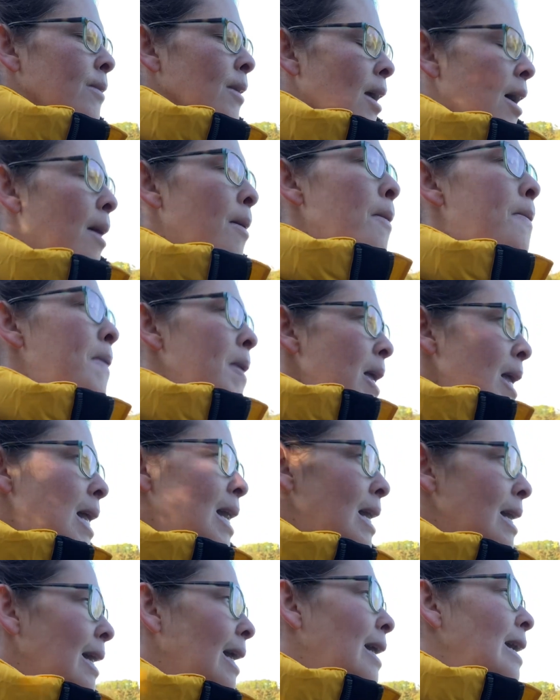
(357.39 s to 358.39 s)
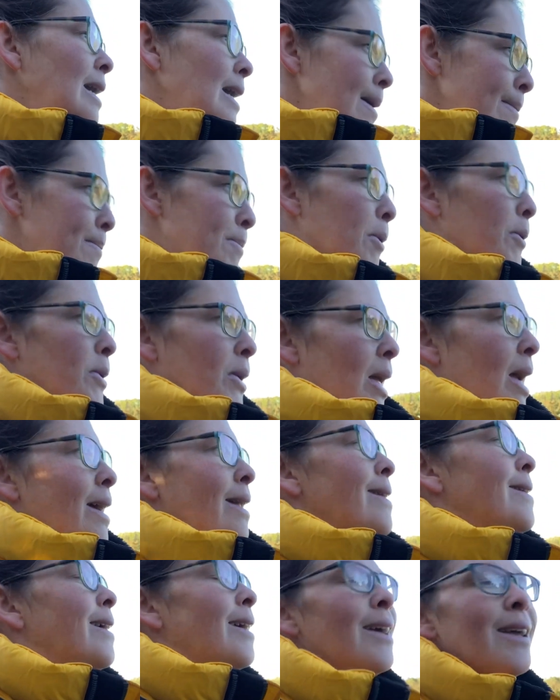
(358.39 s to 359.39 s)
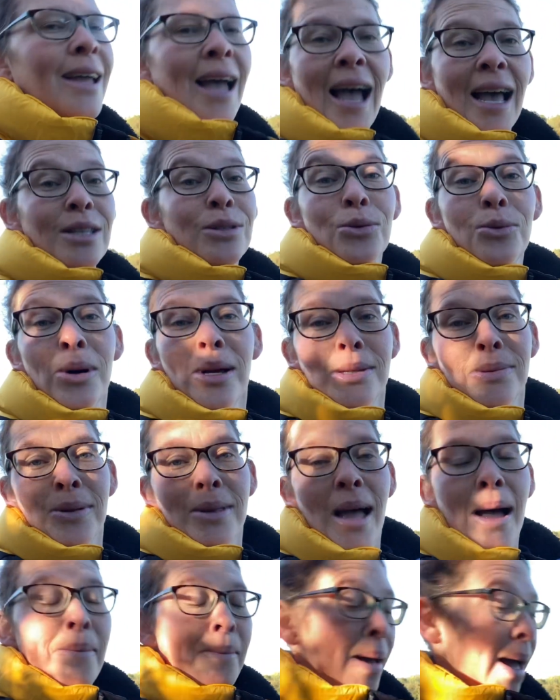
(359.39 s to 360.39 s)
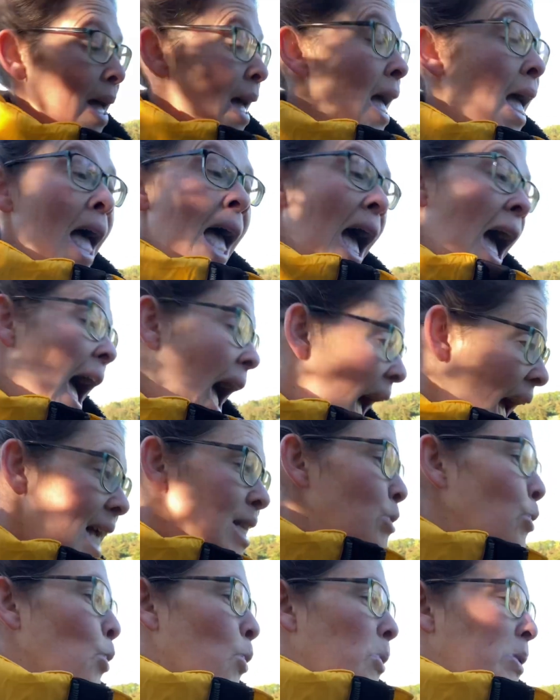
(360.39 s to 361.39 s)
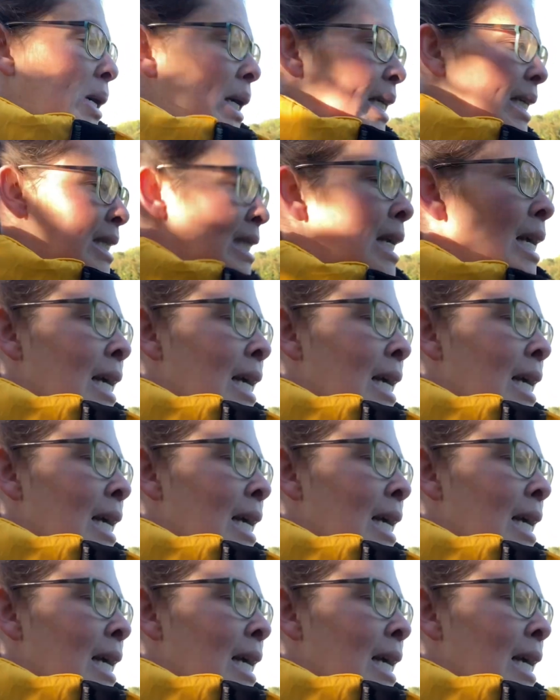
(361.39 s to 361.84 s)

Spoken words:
I'm a bit in limbo again, as always with that mare, as always.